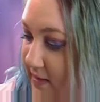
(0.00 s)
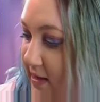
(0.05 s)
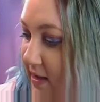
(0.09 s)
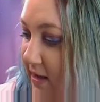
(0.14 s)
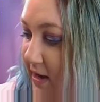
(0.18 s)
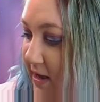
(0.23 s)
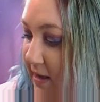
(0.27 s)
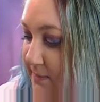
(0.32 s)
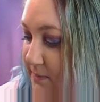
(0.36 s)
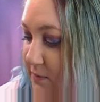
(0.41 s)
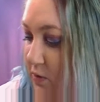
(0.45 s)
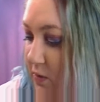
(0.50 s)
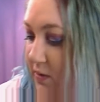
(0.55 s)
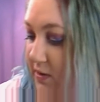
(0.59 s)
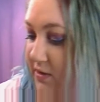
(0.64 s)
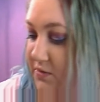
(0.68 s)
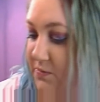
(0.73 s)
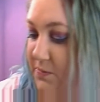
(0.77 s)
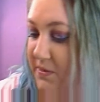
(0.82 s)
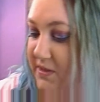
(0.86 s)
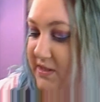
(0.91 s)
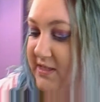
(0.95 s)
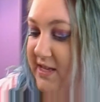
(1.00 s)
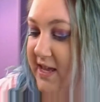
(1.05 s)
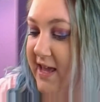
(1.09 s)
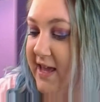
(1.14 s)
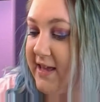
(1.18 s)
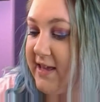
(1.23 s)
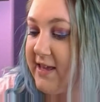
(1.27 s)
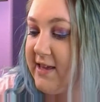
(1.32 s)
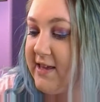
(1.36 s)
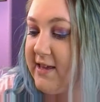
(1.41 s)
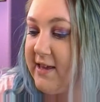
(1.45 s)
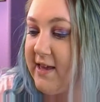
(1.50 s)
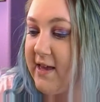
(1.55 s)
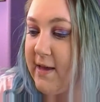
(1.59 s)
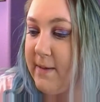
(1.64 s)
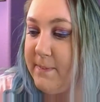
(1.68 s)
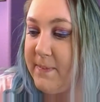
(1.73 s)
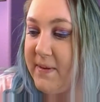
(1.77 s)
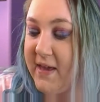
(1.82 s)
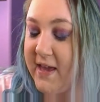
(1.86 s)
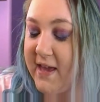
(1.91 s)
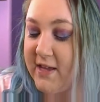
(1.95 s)
And I'm going to be taking a
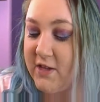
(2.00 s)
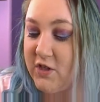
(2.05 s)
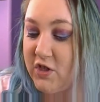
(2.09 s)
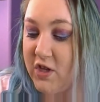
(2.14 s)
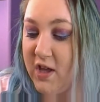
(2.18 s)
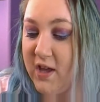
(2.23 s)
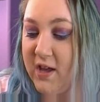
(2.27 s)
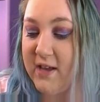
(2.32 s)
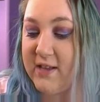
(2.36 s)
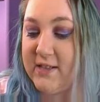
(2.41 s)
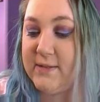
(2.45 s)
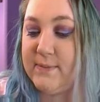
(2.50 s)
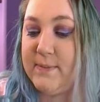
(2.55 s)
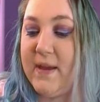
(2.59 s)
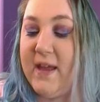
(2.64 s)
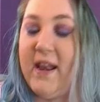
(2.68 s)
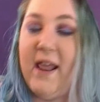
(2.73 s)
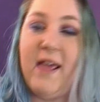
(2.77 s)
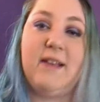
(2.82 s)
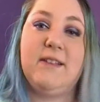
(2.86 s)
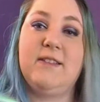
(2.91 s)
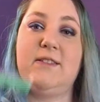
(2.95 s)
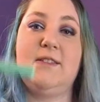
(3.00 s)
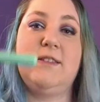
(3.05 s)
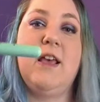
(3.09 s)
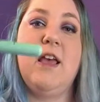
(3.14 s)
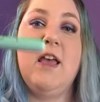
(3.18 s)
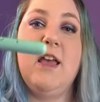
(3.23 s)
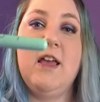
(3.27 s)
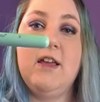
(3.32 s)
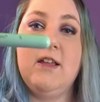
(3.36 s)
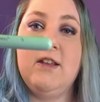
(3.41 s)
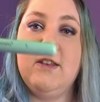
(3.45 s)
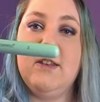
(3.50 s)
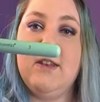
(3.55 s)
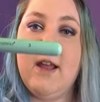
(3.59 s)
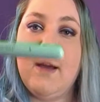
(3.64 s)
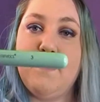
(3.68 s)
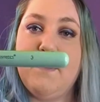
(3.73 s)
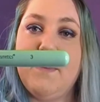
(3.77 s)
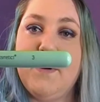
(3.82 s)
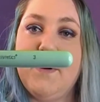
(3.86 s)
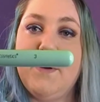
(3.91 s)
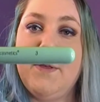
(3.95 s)
BH Cosmetics
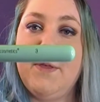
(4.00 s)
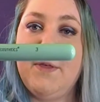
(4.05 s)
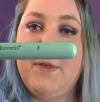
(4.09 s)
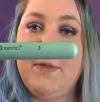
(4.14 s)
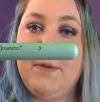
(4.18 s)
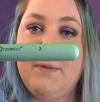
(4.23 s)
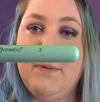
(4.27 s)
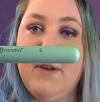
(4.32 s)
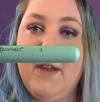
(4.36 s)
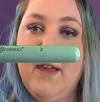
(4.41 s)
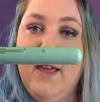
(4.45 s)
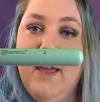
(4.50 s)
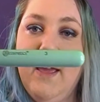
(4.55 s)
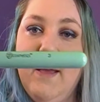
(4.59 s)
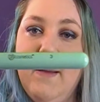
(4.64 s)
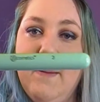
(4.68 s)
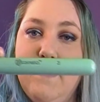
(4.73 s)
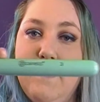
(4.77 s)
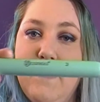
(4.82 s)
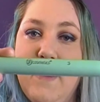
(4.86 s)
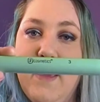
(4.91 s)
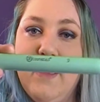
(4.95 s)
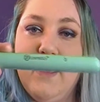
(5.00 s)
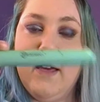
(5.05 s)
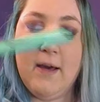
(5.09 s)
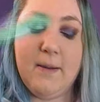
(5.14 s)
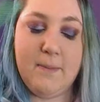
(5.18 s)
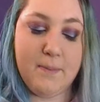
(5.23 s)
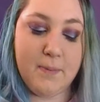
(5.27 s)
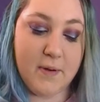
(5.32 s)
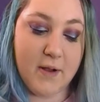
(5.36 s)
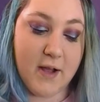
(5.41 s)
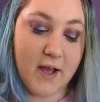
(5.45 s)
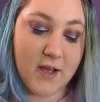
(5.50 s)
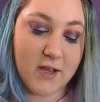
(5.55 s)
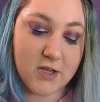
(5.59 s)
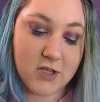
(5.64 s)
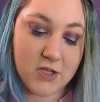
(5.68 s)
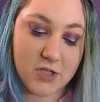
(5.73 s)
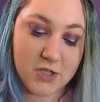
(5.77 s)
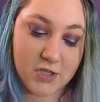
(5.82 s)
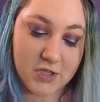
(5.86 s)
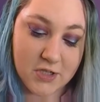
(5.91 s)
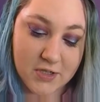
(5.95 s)
number 3 makeup
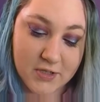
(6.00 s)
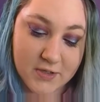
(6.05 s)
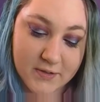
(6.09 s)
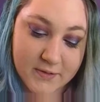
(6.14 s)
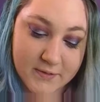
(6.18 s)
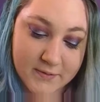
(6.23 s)
brush